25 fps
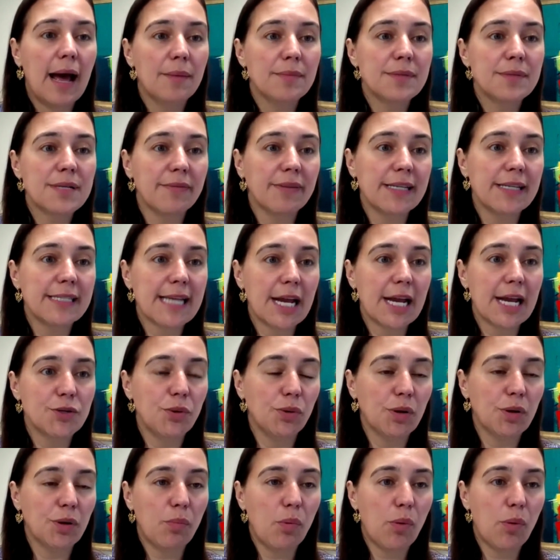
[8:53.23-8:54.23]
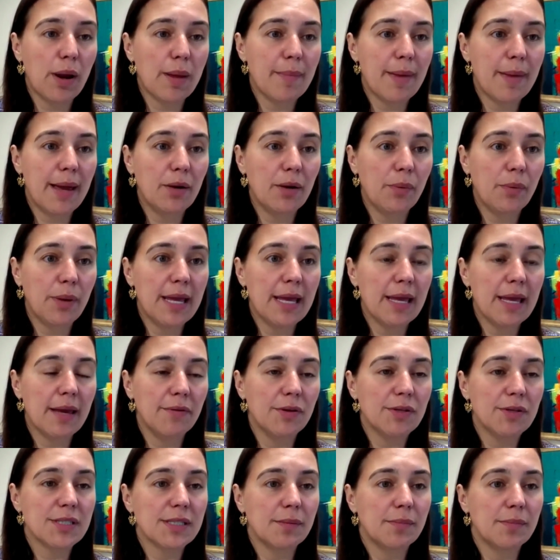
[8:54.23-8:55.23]
definitely schedule an appointment. We can give
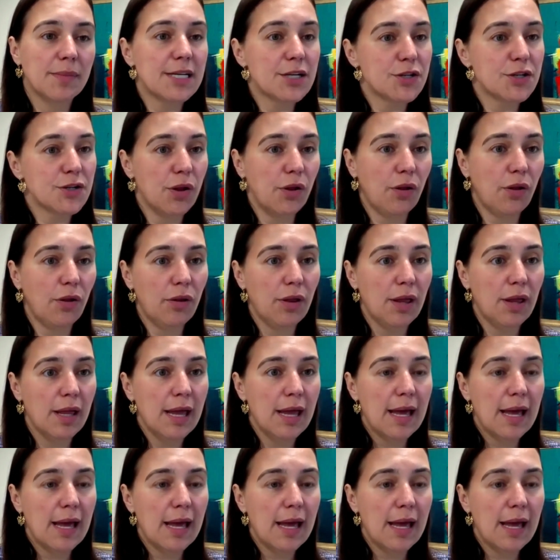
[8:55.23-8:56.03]
you some additional